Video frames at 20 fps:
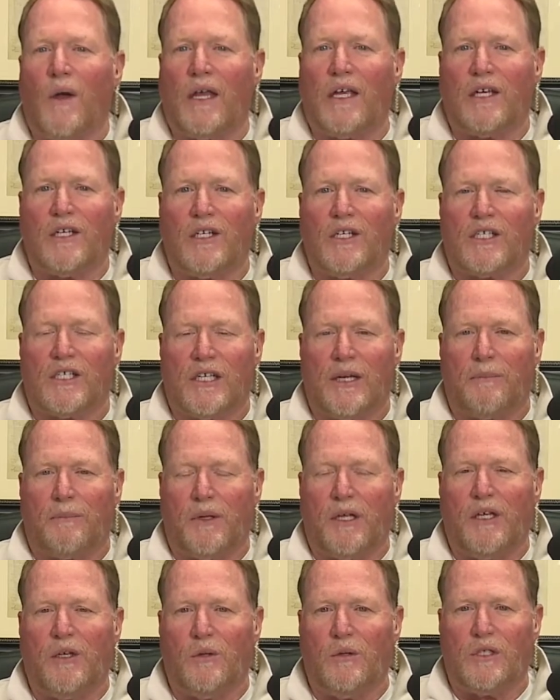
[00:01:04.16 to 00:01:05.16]
we can just
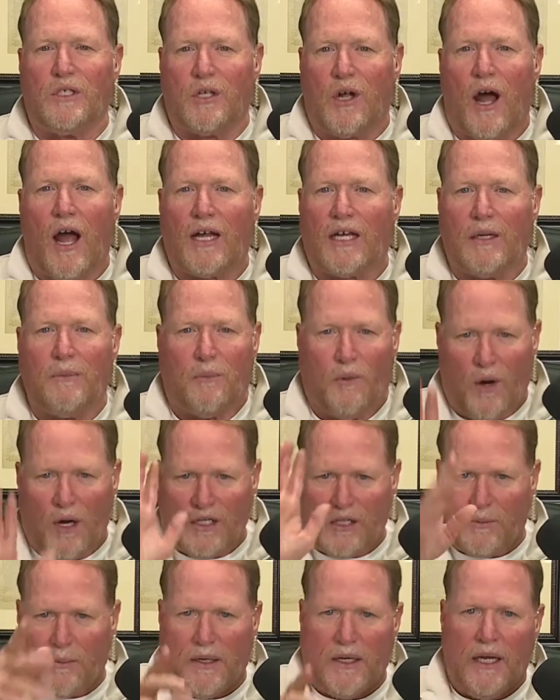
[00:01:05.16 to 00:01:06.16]
simply use talking
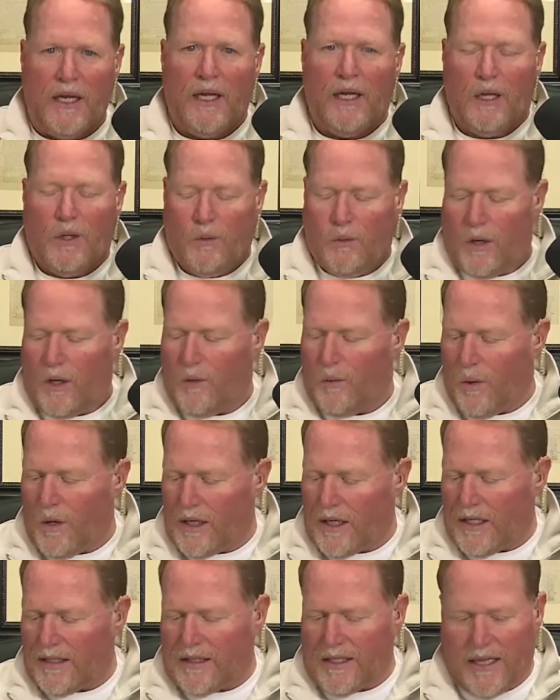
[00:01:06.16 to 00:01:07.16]
points, but
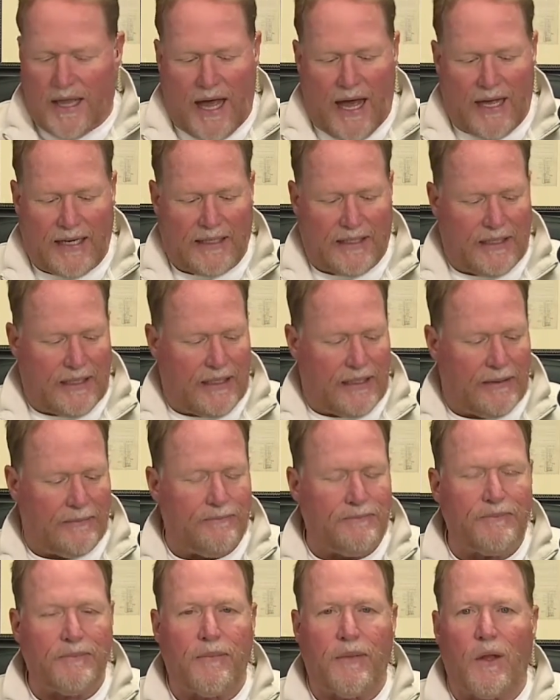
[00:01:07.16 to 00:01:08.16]
we'll get to that.
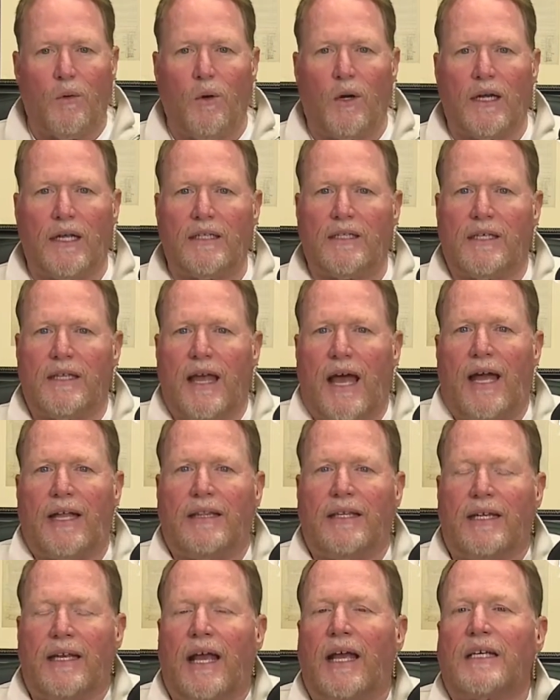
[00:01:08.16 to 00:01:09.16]
We'll get to
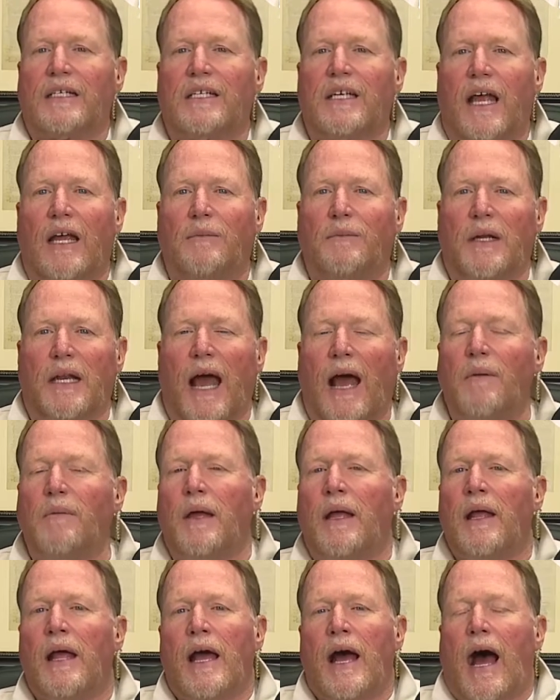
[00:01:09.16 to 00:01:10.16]
that in the next segment.
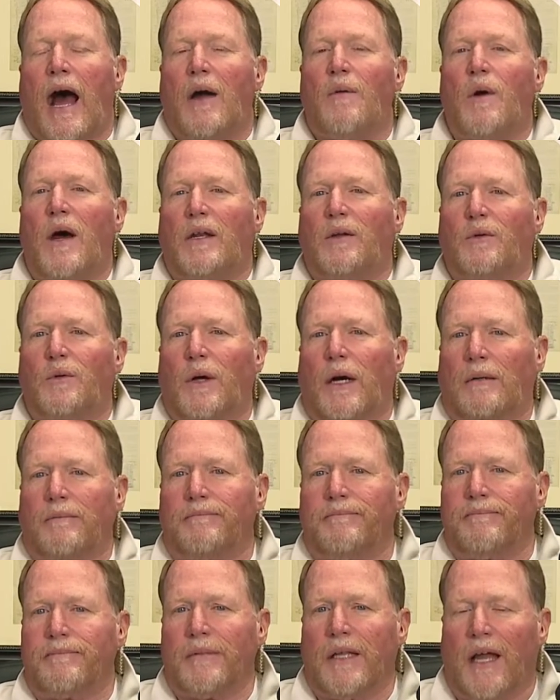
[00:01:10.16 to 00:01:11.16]
I
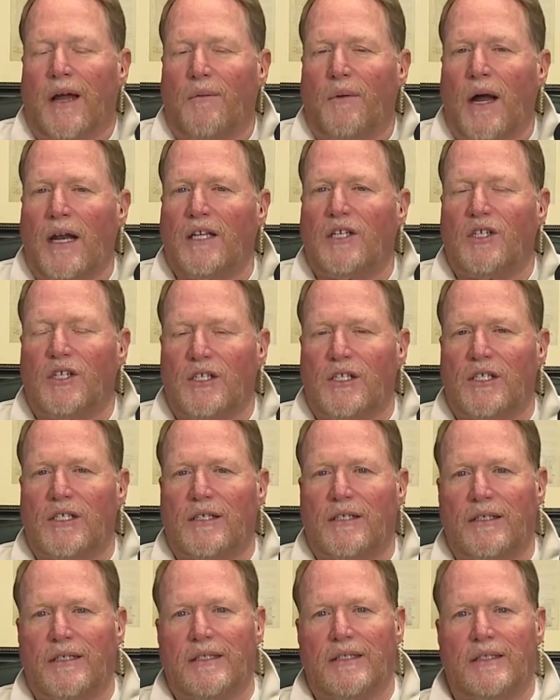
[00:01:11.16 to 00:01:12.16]
want to just
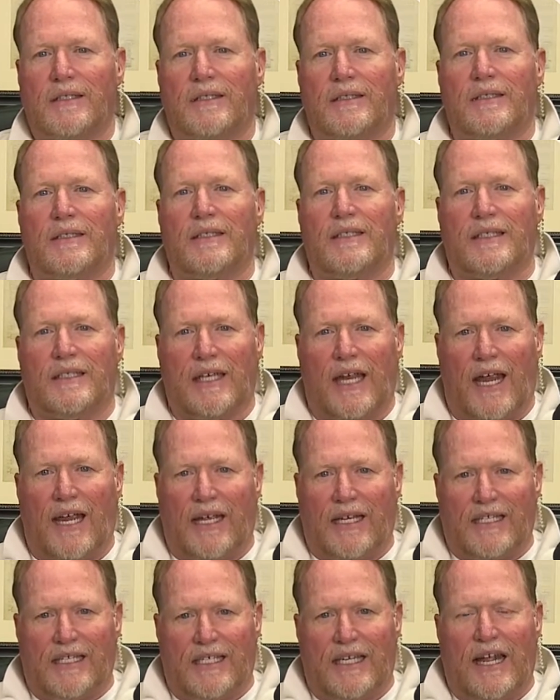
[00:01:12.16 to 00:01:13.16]

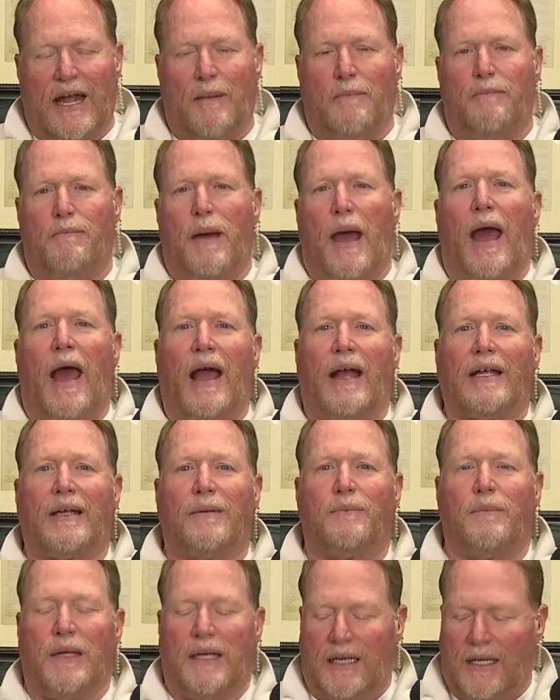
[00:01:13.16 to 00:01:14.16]
take a step back
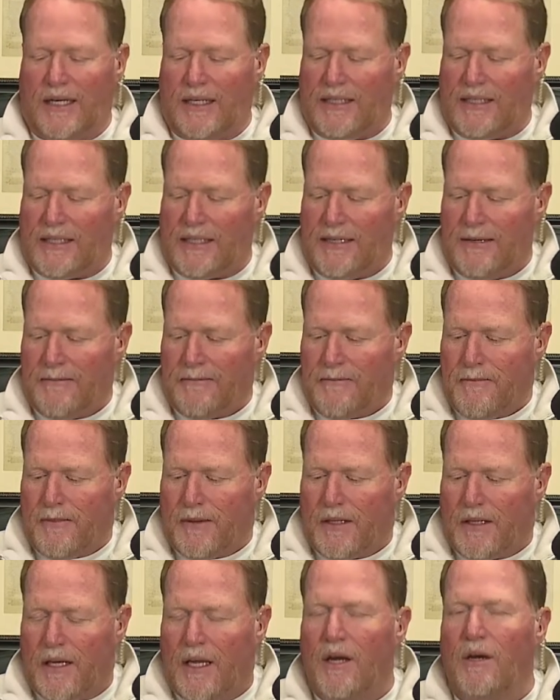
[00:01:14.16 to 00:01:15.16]
because
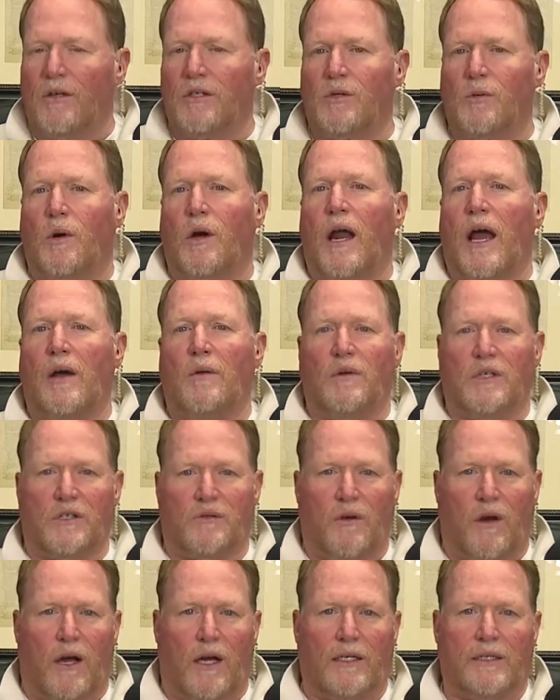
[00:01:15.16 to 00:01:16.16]
here's where I
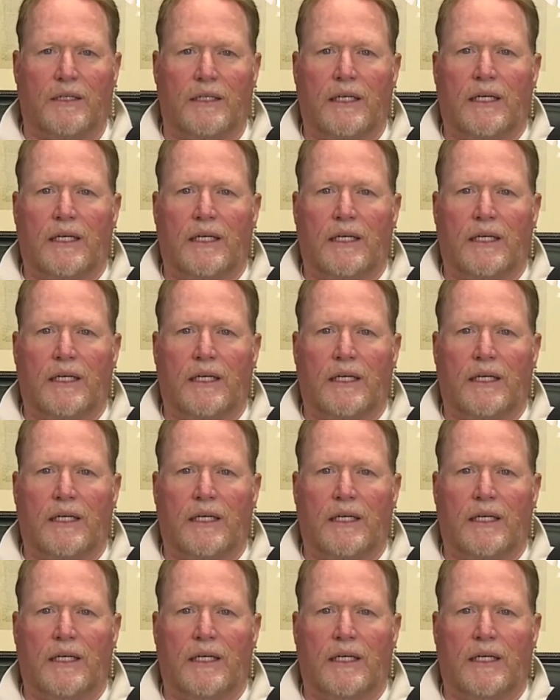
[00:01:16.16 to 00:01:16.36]
was wrong.